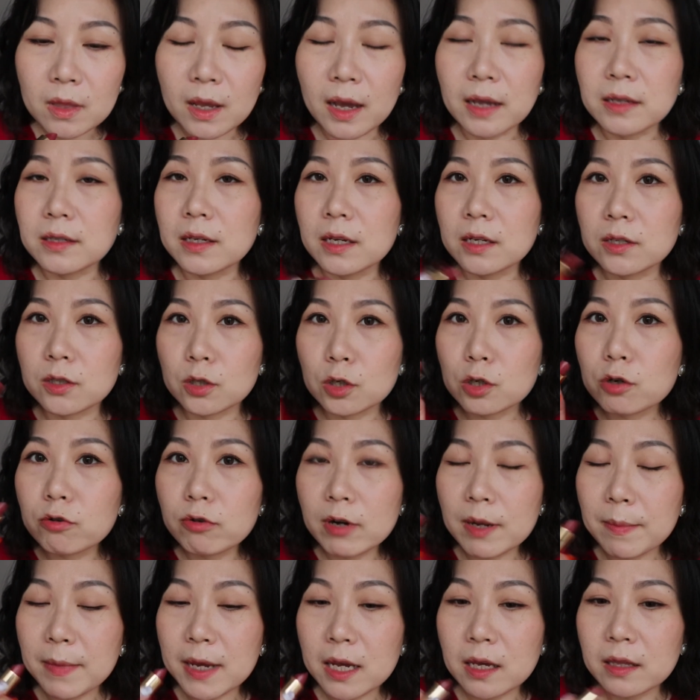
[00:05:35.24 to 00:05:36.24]
As it's
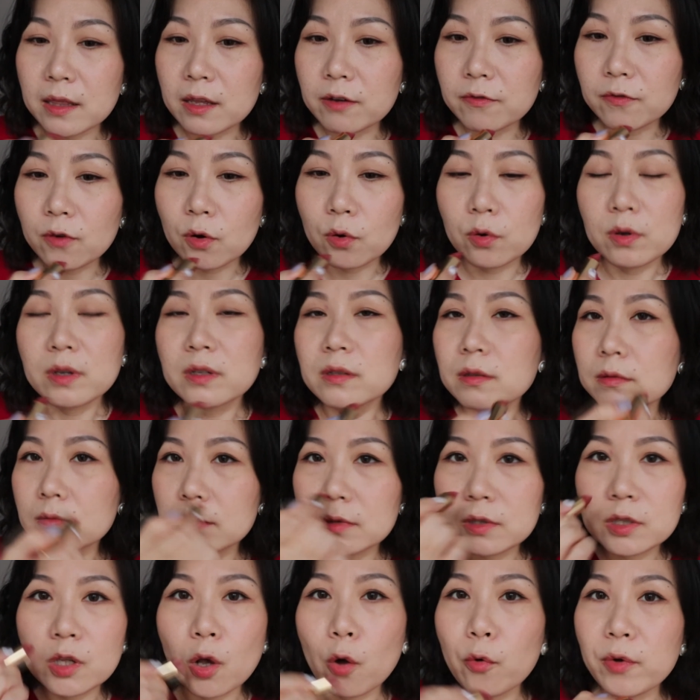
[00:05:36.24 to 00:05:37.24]
creamy, therefore
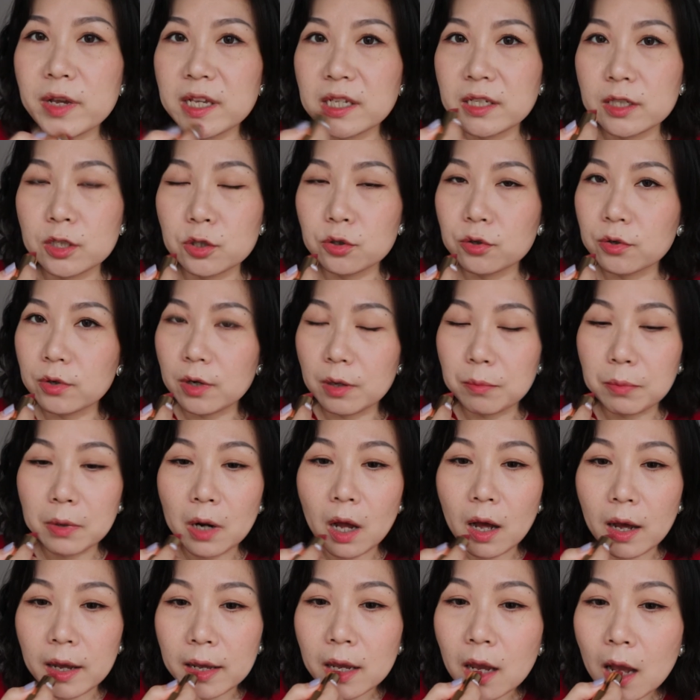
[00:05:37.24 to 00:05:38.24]
it's so easy to
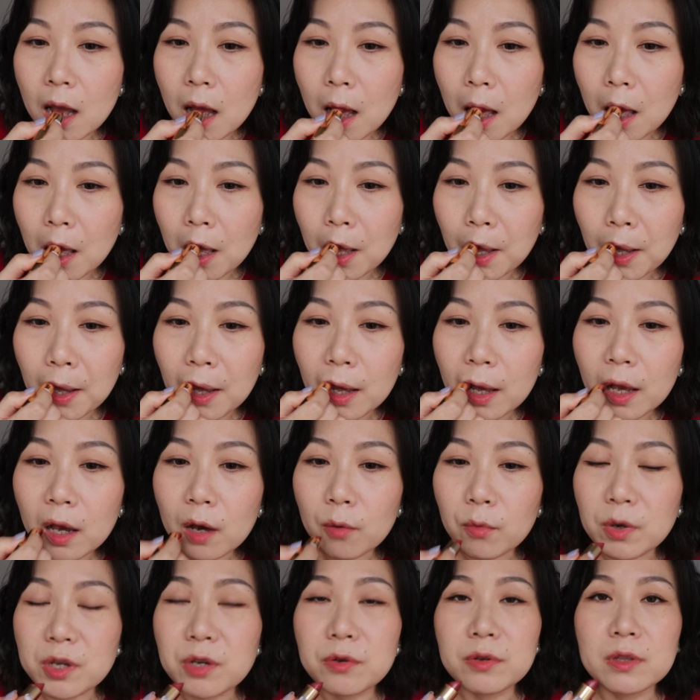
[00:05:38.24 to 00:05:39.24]
apply.
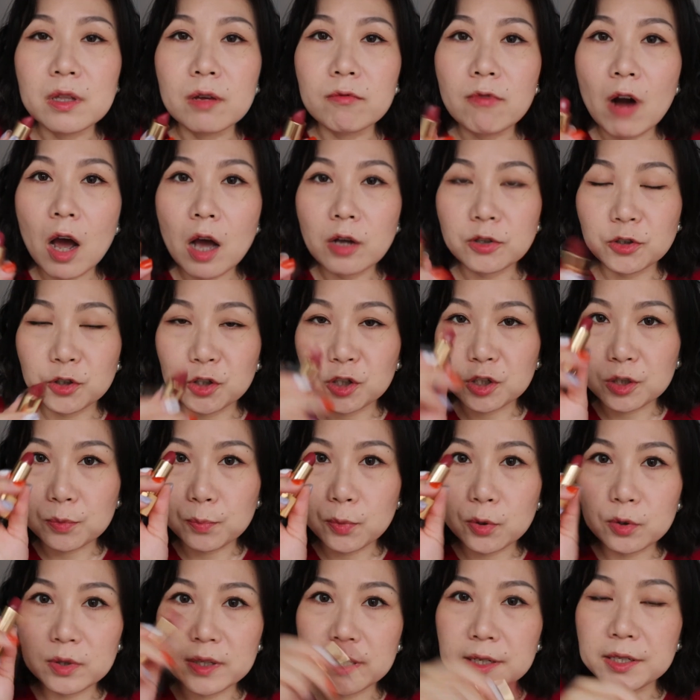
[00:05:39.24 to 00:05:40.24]
When you're in a rush, just
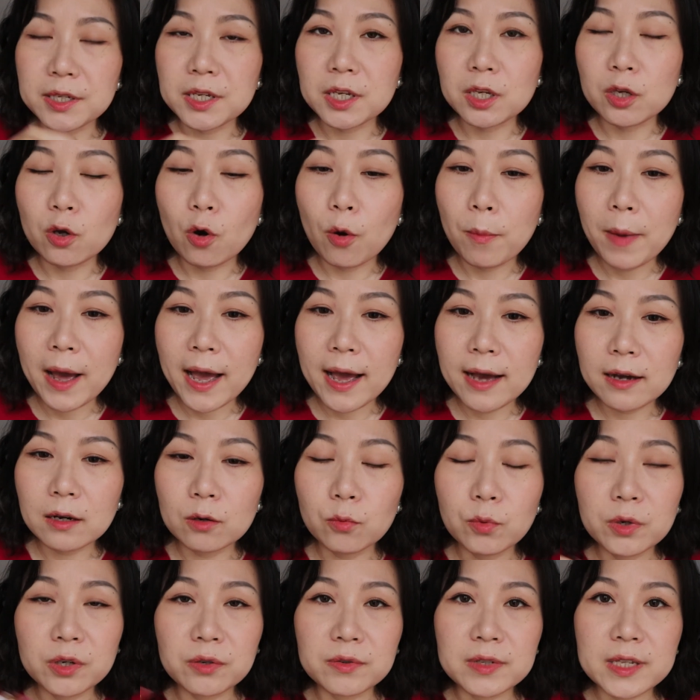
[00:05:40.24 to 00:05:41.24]
put this in your bag.
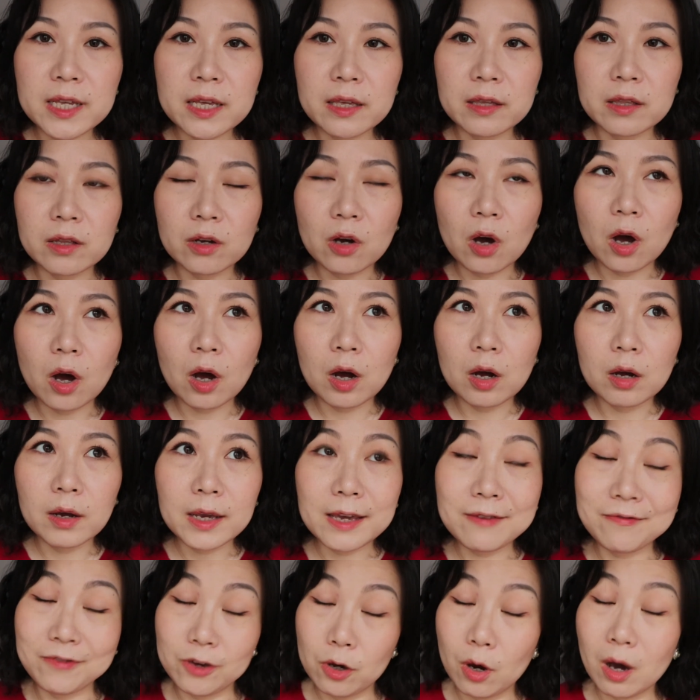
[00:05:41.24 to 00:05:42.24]
When you sit in the car,
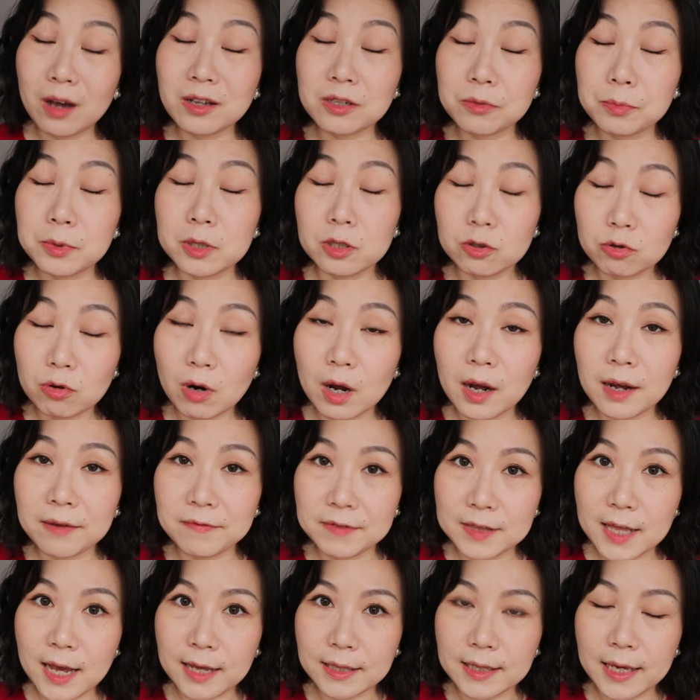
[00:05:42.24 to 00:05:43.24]
if your husband
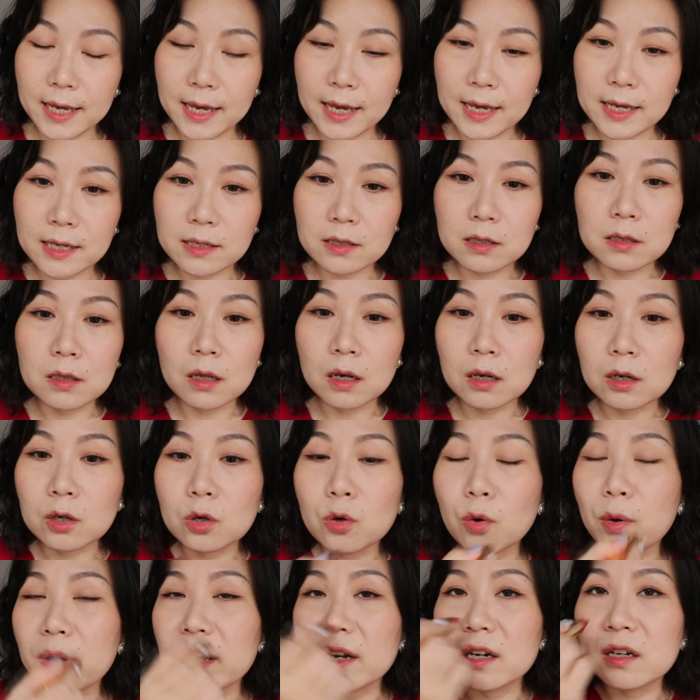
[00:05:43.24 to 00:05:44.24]
drives, that is, then
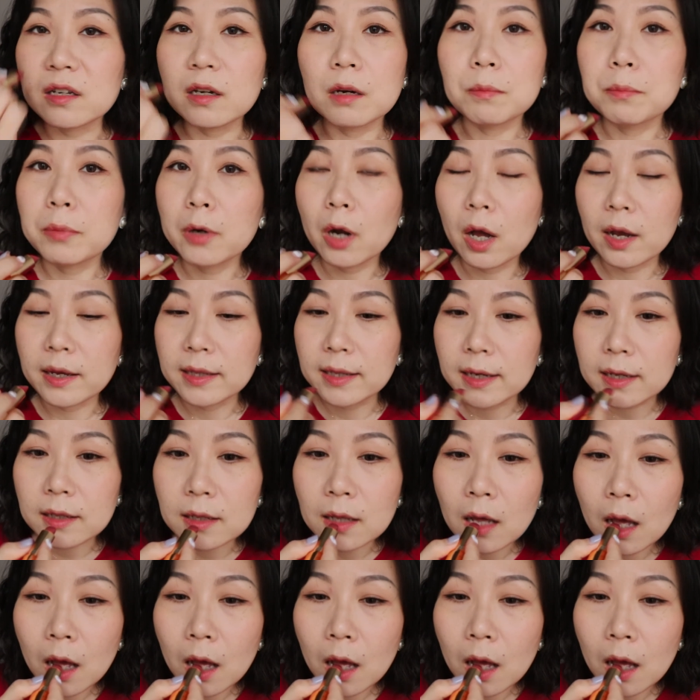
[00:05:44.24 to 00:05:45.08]
quickly apply that.